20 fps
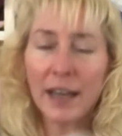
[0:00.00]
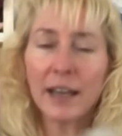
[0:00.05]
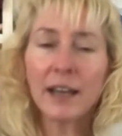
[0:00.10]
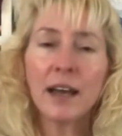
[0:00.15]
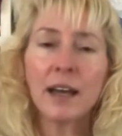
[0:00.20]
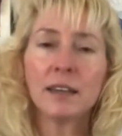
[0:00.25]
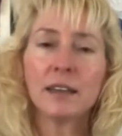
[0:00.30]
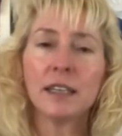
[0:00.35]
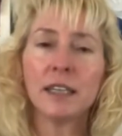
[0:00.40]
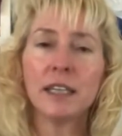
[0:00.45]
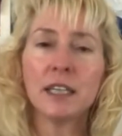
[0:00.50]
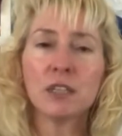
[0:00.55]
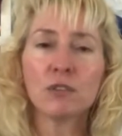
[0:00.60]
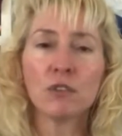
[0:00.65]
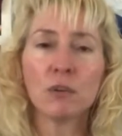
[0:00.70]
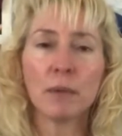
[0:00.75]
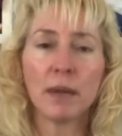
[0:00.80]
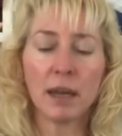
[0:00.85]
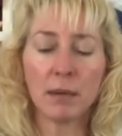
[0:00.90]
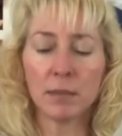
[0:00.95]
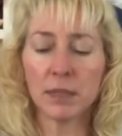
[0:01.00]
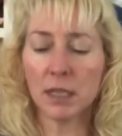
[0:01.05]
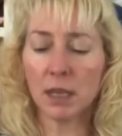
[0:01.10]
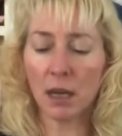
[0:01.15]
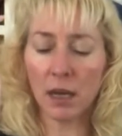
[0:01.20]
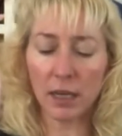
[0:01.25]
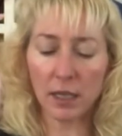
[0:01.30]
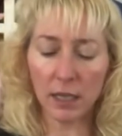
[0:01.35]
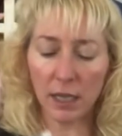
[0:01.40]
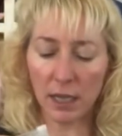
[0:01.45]
I got these from
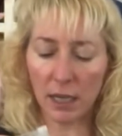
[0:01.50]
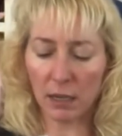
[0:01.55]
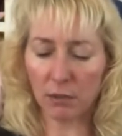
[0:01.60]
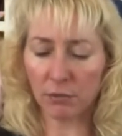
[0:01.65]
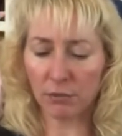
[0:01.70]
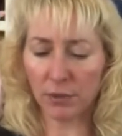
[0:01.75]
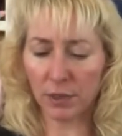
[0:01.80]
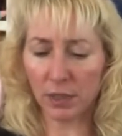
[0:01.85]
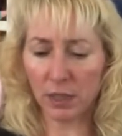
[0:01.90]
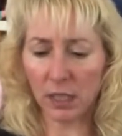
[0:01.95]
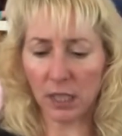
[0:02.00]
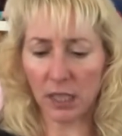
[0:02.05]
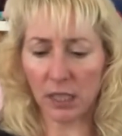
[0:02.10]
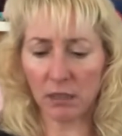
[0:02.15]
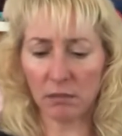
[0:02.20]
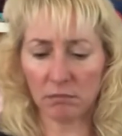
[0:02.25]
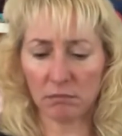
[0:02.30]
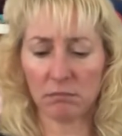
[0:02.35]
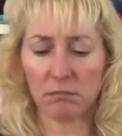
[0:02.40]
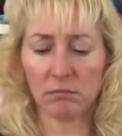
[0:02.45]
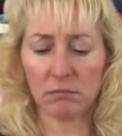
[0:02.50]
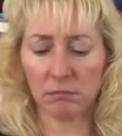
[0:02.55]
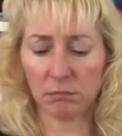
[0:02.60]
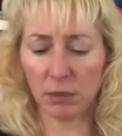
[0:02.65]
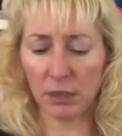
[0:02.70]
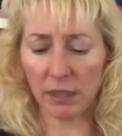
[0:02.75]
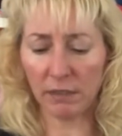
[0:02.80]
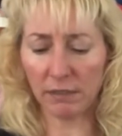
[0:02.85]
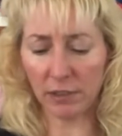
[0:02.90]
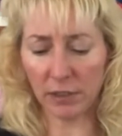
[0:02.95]
Amazon, and I really,
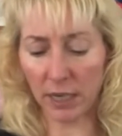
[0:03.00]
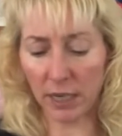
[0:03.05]
believe it or